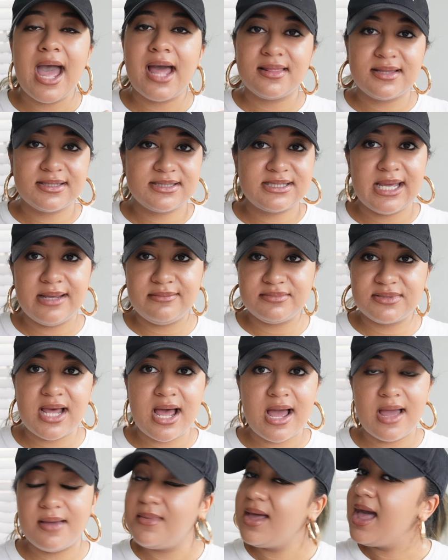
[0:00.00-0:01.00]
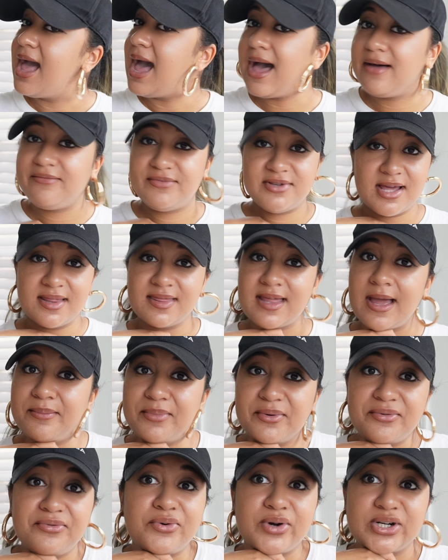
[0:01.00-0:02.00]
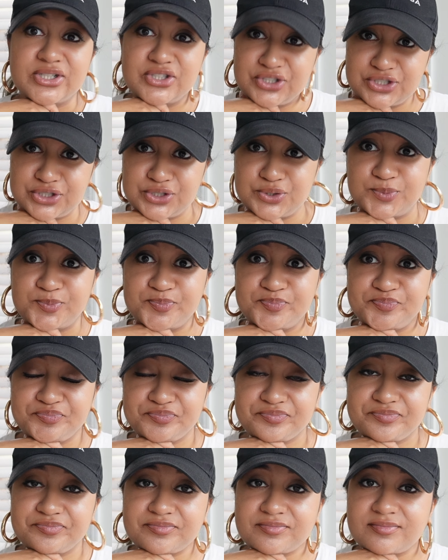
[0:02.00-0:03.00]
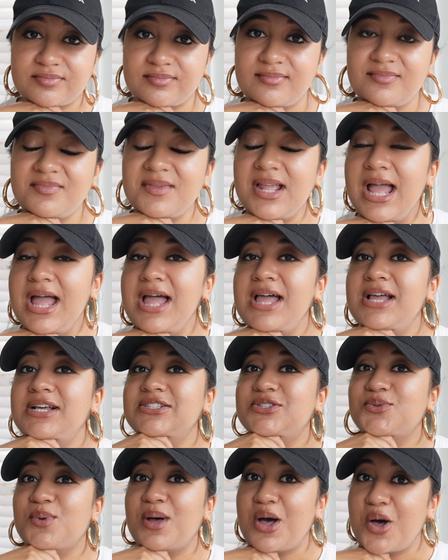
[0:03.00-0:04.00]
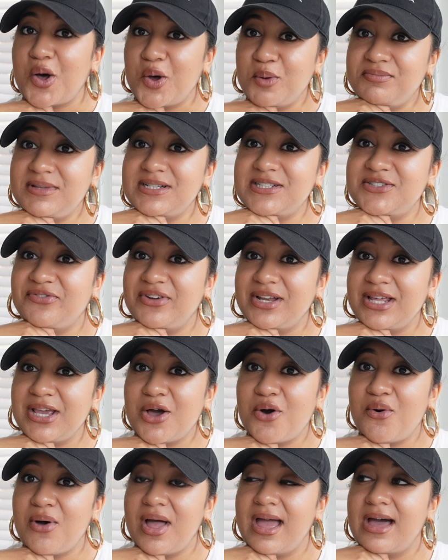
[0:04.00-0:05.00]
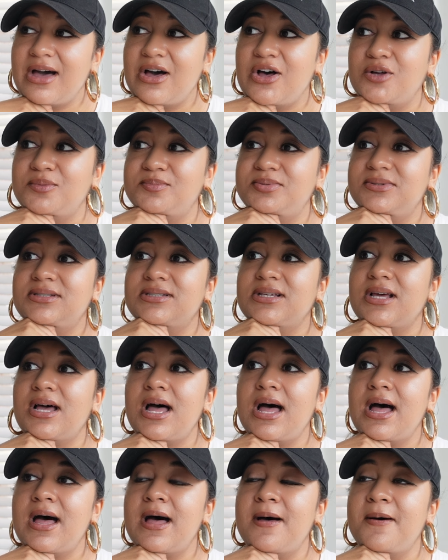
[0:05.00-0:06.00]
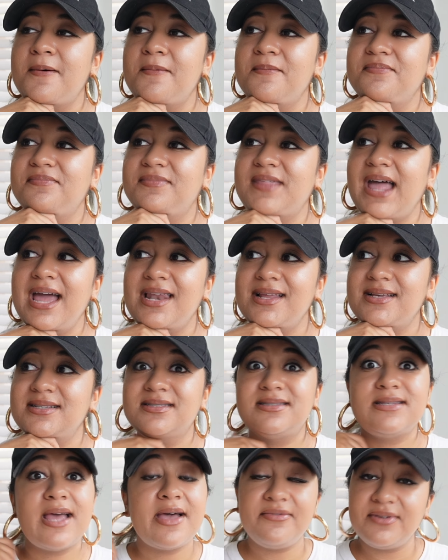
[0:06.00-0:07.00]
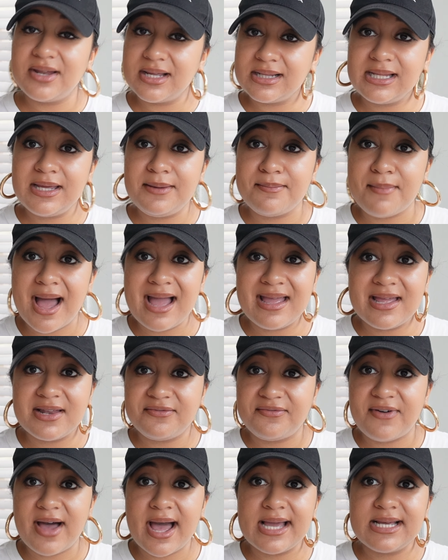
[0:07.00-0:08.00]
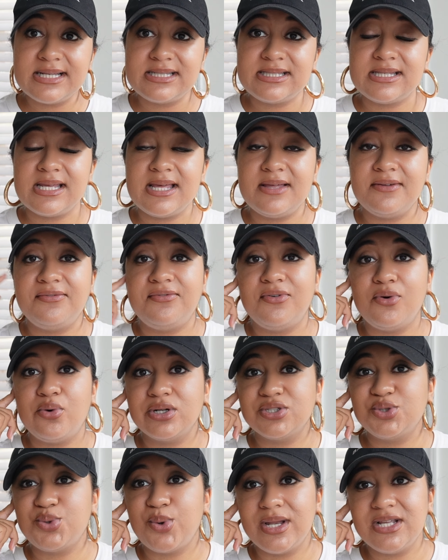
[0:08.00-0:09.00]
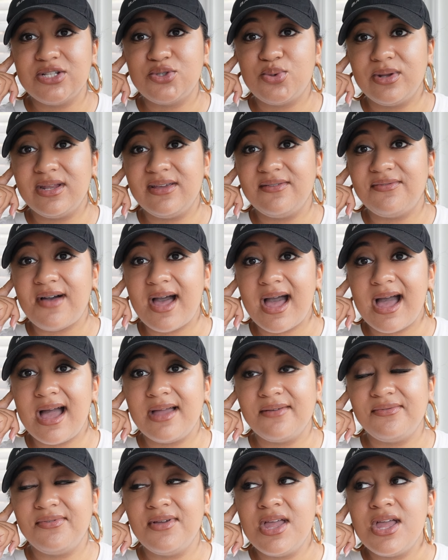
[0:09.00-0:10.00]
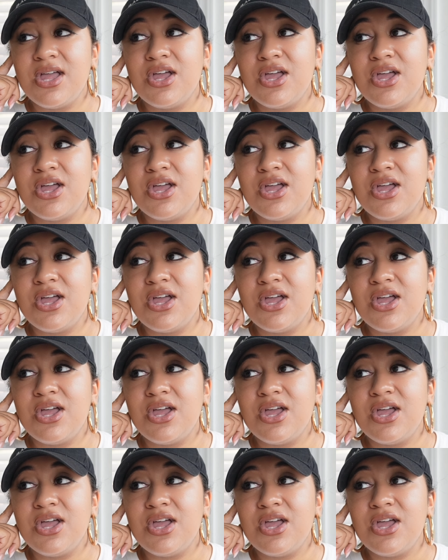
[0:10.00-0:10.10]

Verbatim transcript: at the same time. I've done that before too. So I hope this video helps. Um, that is definitely my advice if for 2025